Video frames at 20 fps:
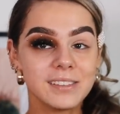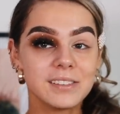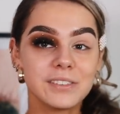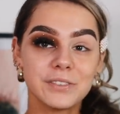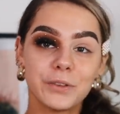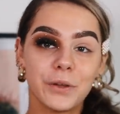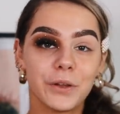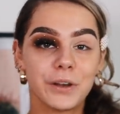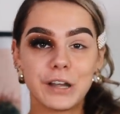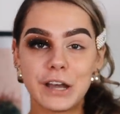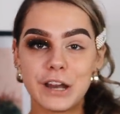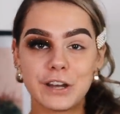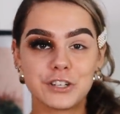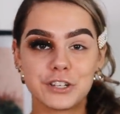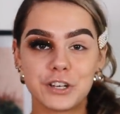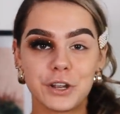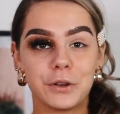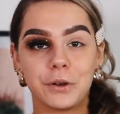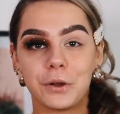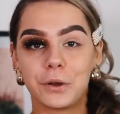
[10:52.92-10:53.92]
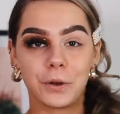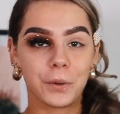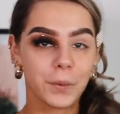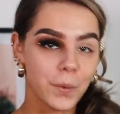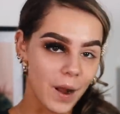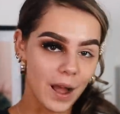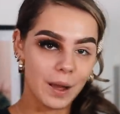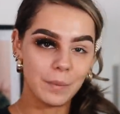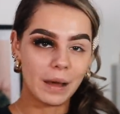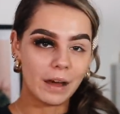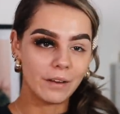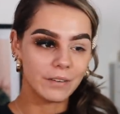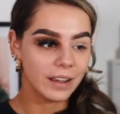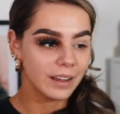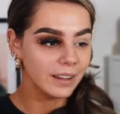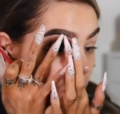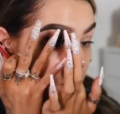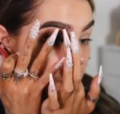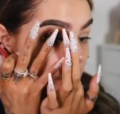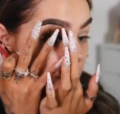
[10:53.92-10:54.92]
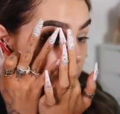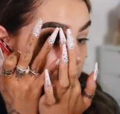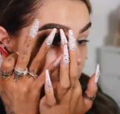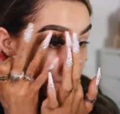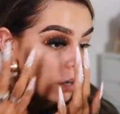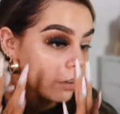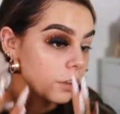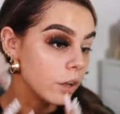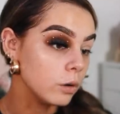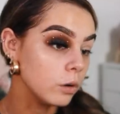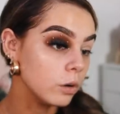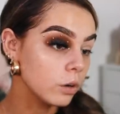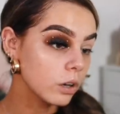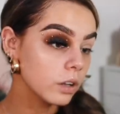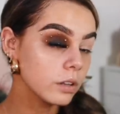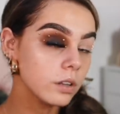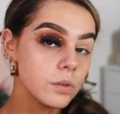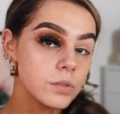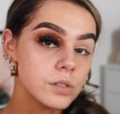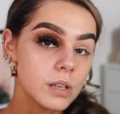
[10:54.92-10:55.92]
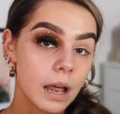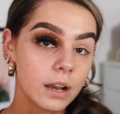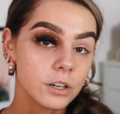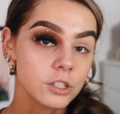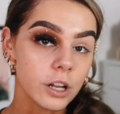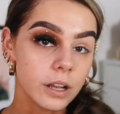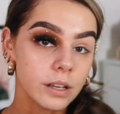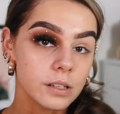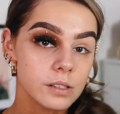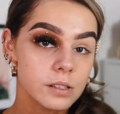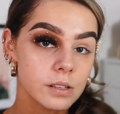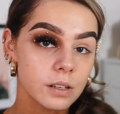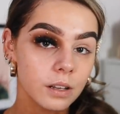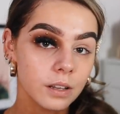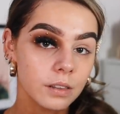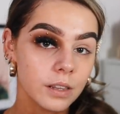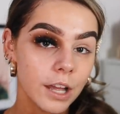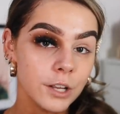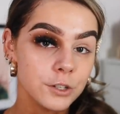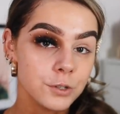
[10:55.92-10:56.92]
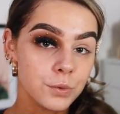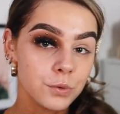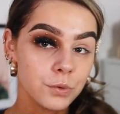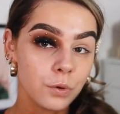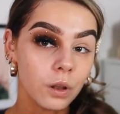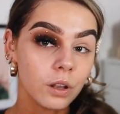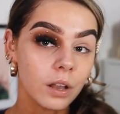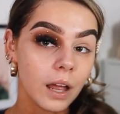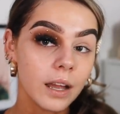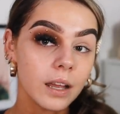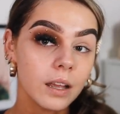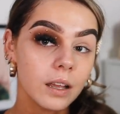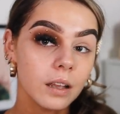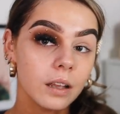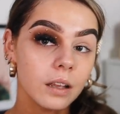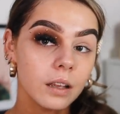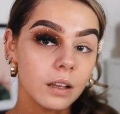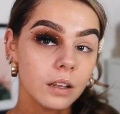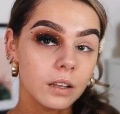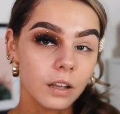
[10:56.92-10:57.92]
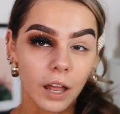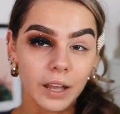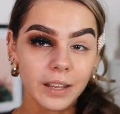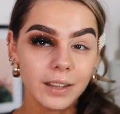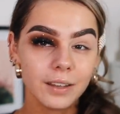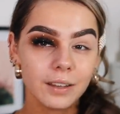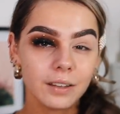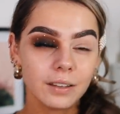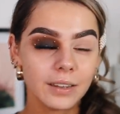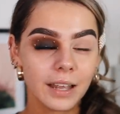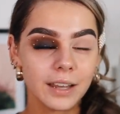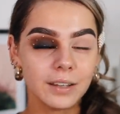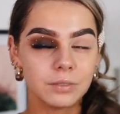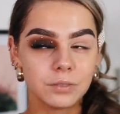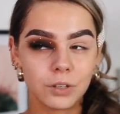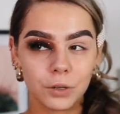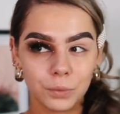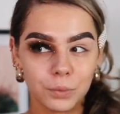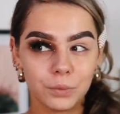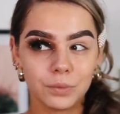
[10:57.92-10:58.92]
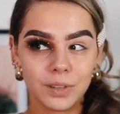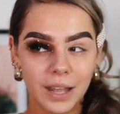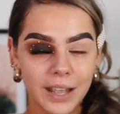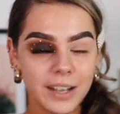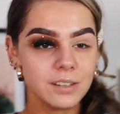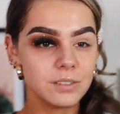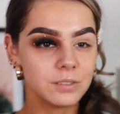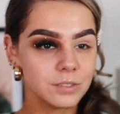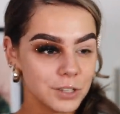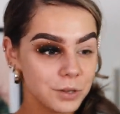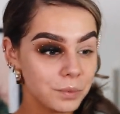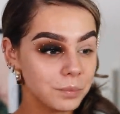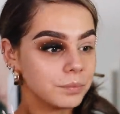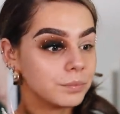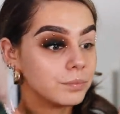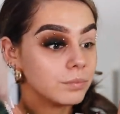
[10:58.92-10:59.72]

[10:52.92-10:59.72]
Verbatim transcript: it's not an issue, you're not gonna cry about it. On a real note though, look at those lashes. They do not like, like? They don't, they do,